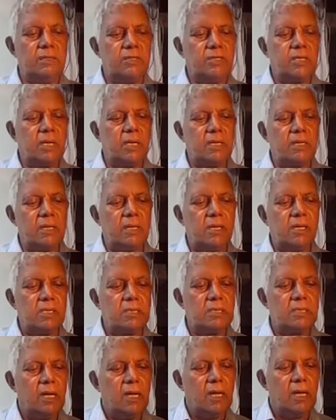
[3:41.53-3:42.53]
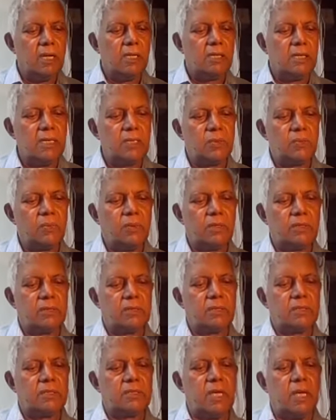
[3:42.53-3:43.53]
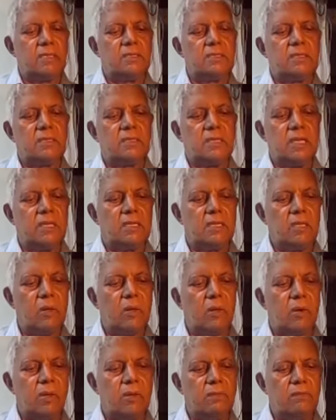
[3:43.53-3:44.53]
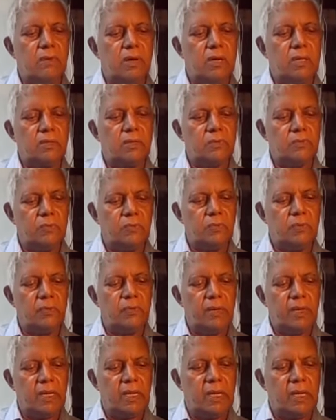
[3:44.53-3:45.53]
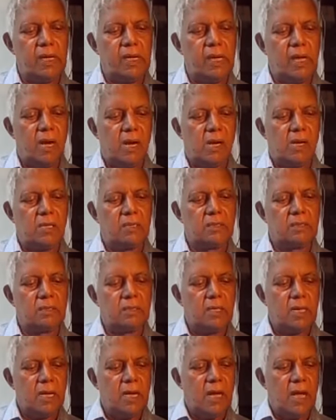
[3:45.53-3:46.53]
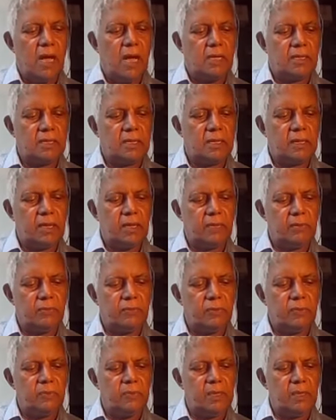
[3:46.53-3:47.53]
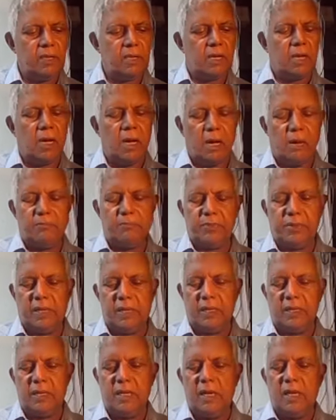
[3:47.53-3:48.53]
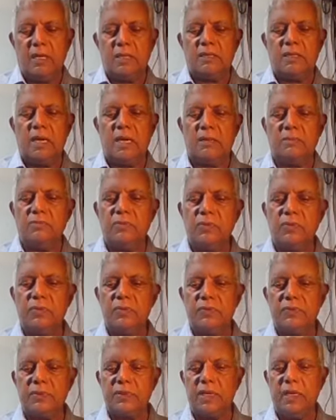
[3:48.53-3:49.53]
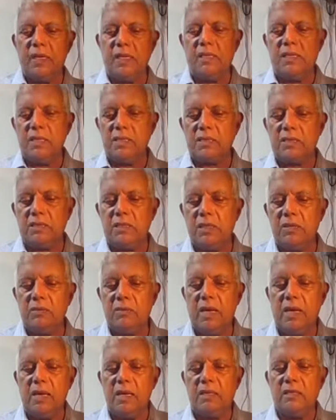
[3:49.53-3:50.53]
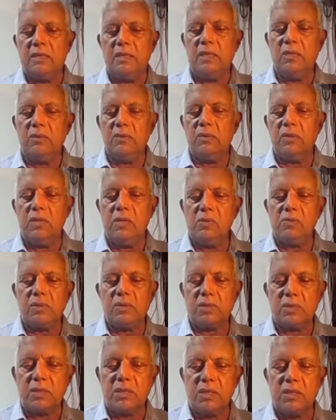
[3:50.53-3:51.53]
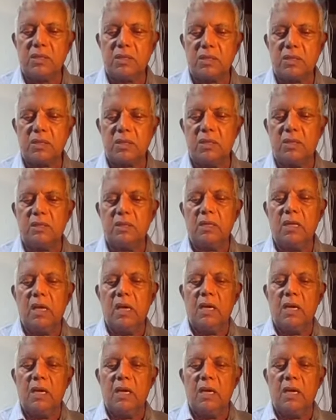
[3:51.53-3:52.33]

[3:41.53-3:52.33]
gentleness. This was the sense that the Lord was moving in us, and great would be the company that moves in this new season.